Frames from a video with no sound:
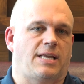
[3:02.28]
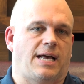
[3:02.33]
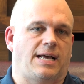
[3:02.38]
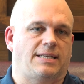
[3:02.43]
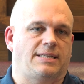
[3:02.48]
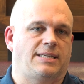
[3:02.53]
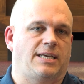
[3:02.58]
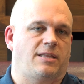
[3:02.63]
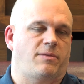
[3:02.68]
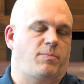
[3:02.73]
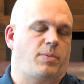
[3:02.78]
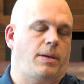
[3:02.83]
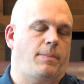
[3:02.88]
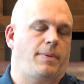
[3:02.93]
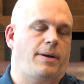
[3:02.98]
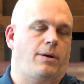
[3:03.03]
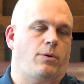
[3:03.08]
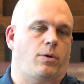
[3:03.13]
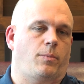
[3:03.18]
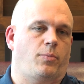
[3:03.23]
not death by
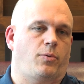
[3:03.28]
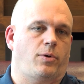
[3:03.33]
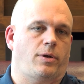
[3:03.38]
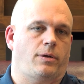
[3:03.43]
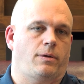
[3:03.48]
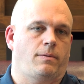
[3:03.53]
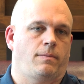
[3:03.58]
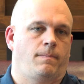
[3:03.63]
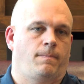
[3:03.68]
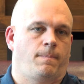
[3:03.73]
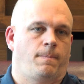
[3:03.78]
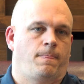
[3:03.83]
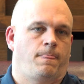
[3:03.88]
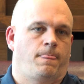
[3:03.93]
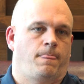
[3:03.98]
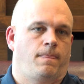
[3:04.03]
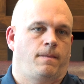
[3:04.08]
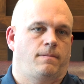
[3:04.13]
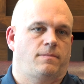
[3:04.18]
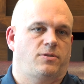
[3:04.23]
PowerPoint.
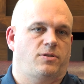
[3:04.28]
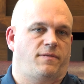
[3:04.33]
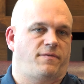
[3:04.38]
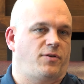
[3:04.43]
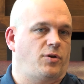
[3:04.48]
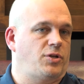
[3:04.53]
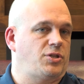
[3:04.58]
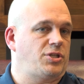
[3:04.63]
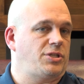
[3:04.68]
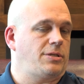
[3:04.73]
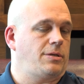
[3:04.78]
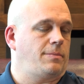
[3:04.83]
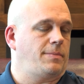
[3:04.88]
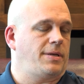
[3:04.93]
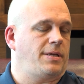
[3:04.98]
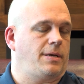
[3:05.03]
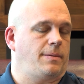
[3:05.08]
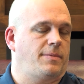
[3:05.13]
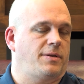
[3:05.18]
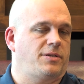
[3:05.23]
So if you're interested in
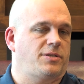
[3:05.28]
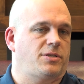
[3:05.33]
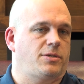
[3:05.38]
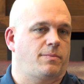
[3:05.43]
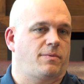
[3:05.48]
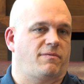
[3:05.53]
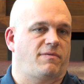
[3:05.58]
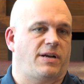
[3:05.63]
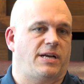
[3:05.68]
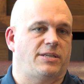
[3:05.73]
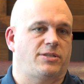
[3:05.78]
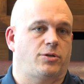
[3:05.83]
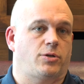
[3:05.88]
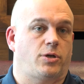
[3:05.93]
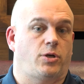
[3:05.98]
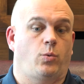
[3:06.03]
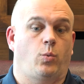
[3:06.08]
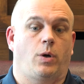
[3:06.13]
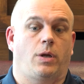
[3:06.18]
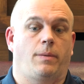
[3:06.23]
becoming a supervisor, or
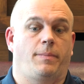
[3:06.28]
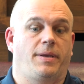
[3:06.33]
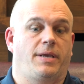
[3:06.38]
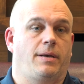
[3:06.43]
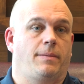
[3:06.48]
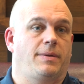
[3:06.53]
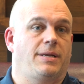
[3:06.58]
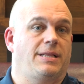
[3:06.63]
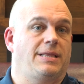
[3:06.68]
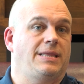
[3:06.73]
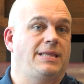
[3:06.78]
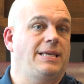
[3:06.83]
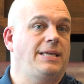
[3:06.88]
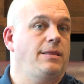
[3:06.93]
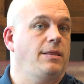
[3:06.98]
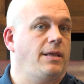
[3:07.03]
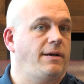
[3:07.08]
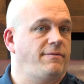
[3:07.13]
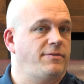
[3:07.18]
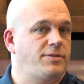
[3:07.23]
you want to become an elite
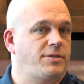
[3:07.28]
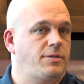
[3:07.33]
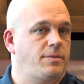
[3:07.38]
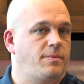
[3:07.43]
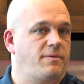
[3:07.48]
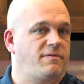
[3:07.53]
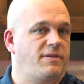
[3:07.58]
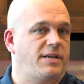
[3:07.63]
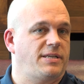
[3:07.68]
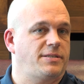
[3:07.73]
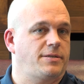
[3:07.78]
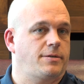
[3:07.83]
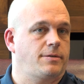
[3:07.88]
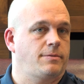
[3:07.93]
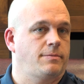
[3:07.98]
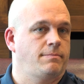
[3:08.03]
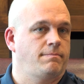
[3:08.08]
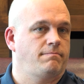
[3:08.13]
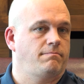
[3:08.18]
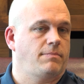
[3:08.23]
level
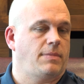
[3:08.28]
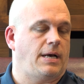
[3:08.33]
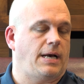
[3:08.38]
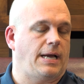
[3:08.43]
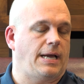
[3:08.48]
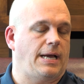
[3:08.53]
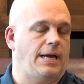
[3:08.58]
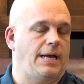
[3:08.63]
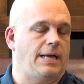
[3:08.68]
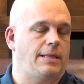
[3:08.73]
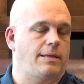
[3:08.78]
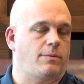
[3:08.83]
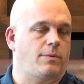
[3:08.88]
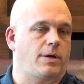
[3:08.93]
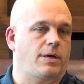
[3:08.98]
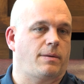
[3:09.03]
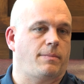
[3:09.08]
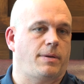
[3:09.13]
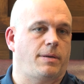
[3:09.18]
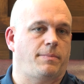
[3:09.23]
supervisor, I highly
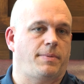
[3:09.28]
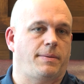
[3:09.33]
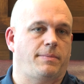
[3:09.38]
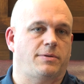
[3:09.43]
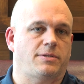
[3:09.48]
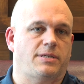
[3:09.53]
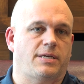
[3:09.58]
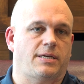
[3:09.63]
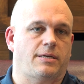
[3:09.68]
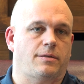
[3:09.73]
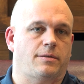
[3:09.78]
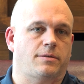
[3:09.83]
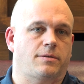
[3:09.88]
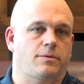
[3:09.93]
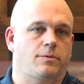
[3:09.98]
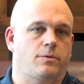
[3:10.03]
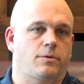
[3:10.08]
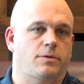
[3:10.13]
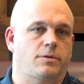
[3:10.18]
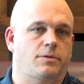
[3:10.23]
recommend people taking this
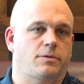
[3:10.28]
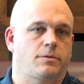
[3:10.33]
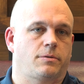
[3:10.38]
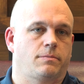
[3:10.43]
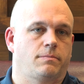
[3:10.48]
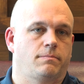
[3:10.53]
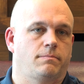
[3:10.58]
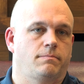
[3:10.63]
course.